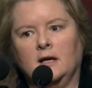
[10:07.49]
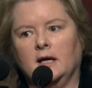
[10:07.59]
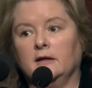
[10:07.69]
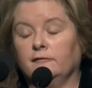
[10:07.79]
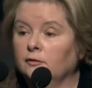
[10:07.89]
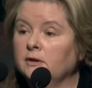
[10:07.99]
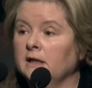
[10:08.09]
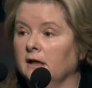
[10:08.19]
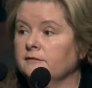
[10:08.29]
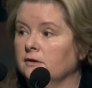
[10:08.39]
and of looking
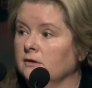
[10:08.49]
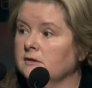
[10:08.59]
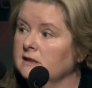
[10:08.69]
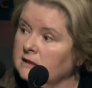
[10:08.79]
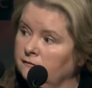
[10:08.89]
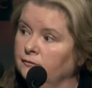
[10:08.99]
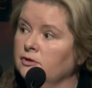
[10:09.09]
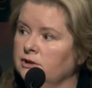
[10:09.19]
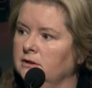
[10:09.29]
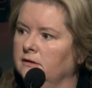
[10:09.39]
after those less
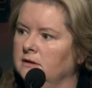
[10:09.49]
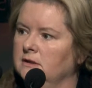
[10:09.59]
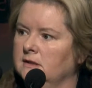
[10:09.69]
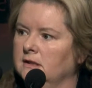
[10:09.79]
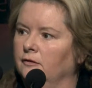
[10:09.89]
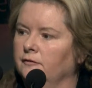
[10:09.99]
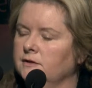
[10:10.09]
fortunate than yourself,